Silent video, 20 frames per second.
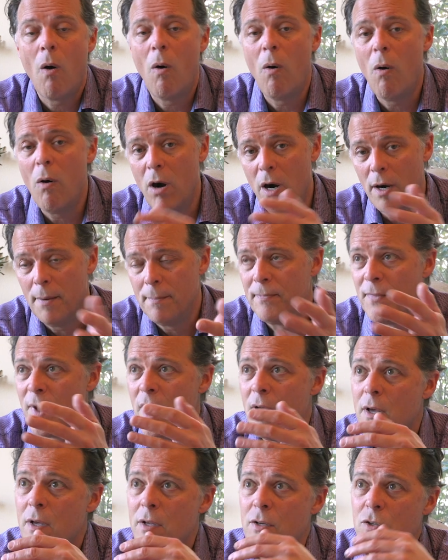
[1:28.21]
or
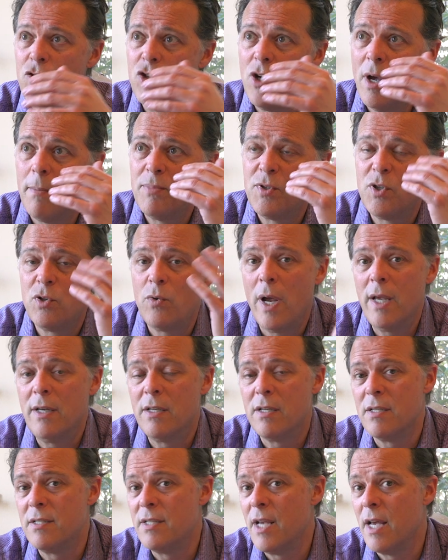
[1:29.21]
jump straight
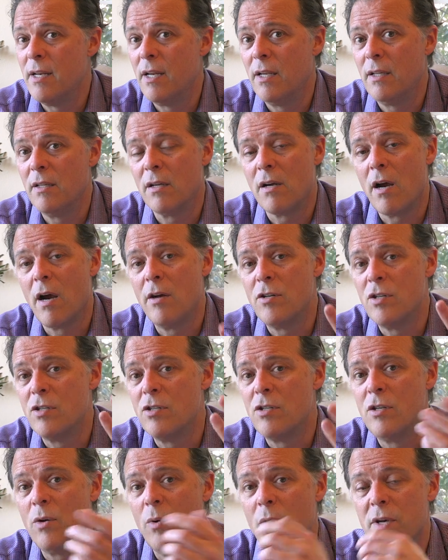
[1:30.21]
to sending the
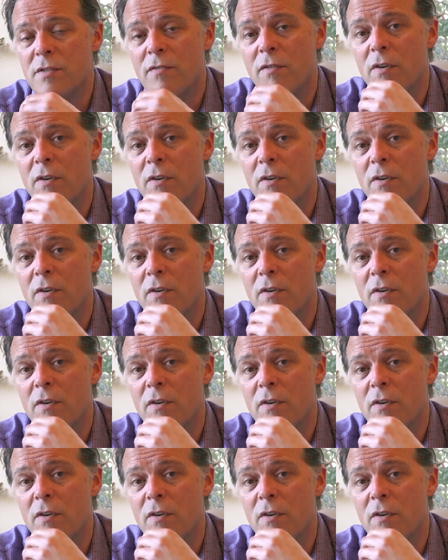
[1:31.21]
cartridge to us